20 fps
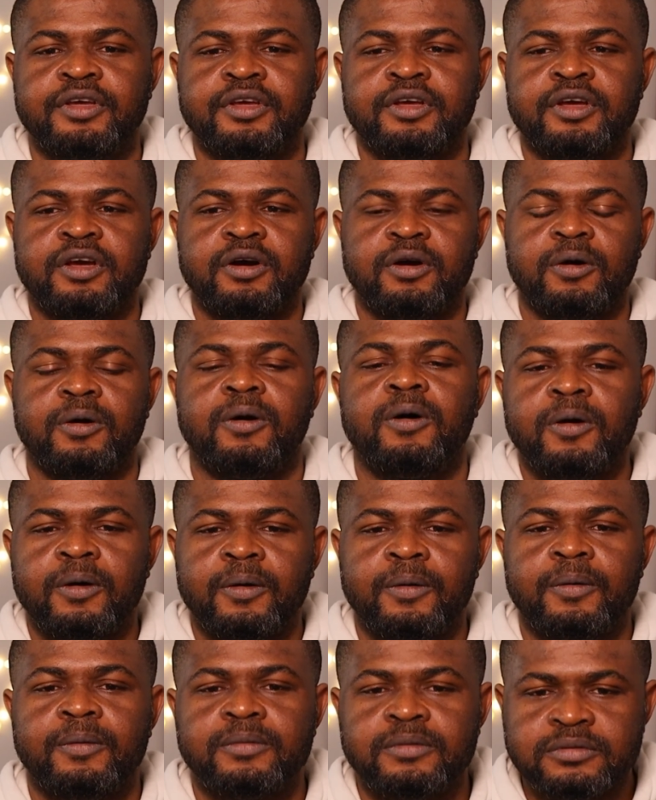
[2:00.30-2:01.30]

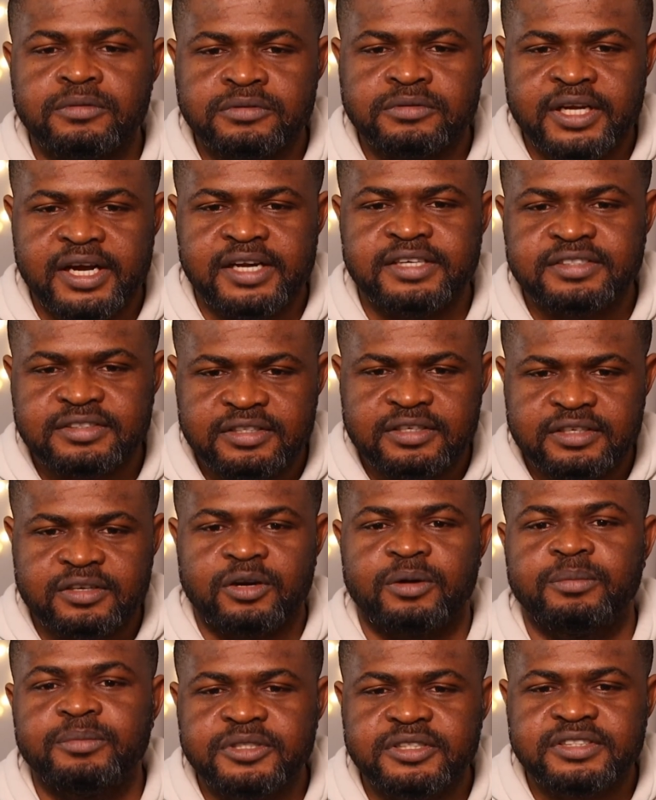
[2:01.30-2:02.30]
or that is the
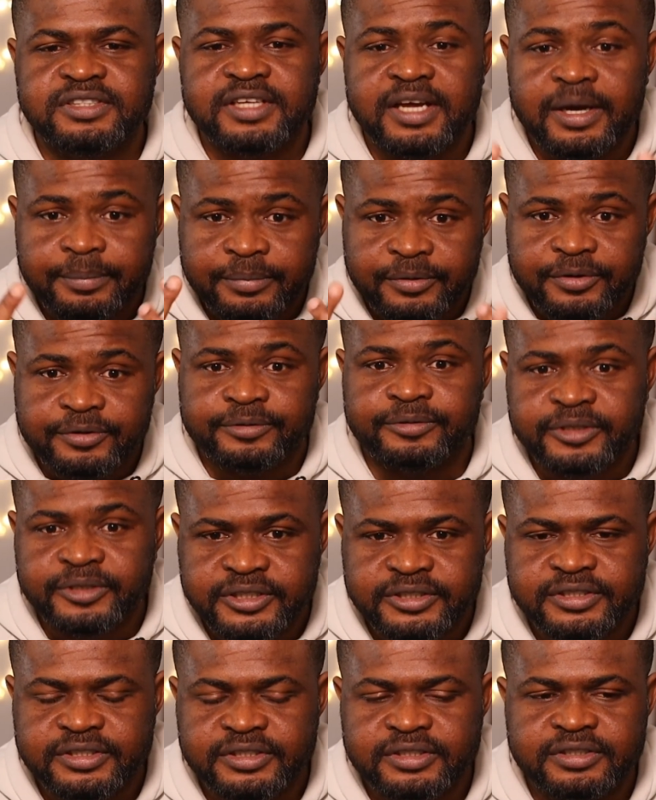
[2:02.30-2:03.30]
community I'm
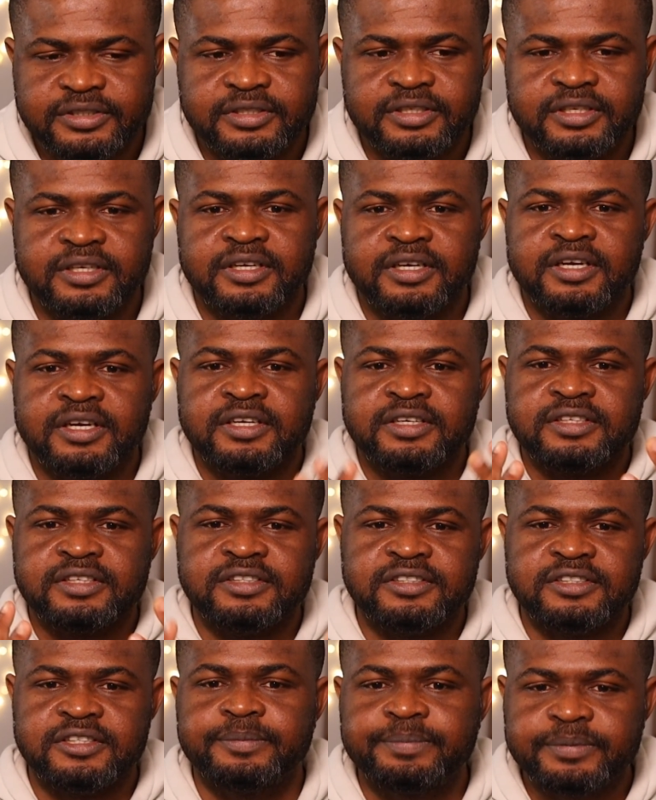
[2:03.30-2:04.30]
creating, the
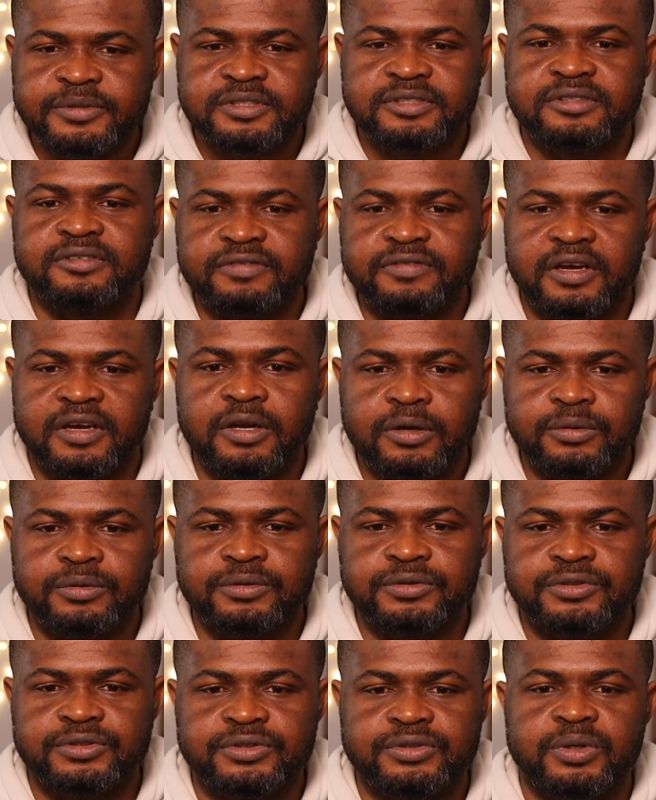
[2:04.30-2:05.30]
DPC
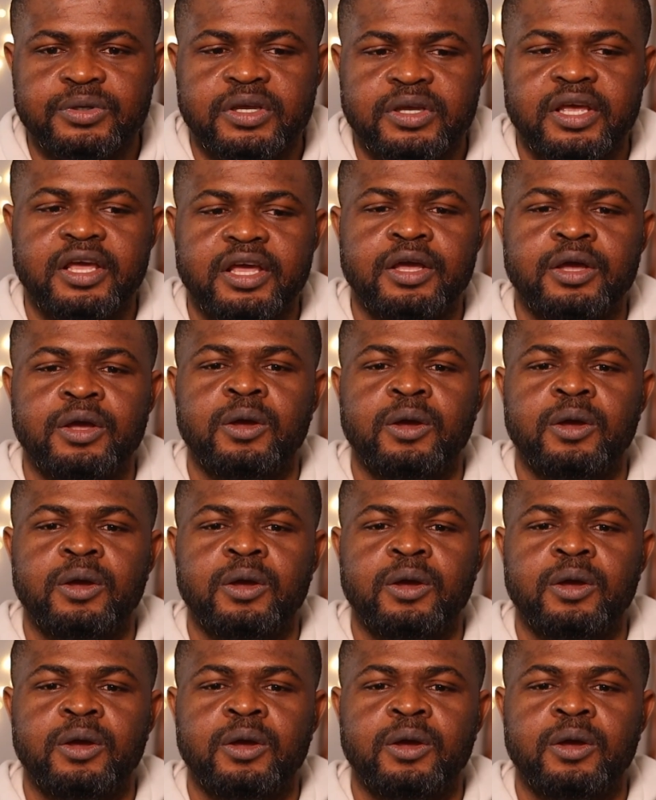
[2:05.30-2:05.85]
fellows. Okay,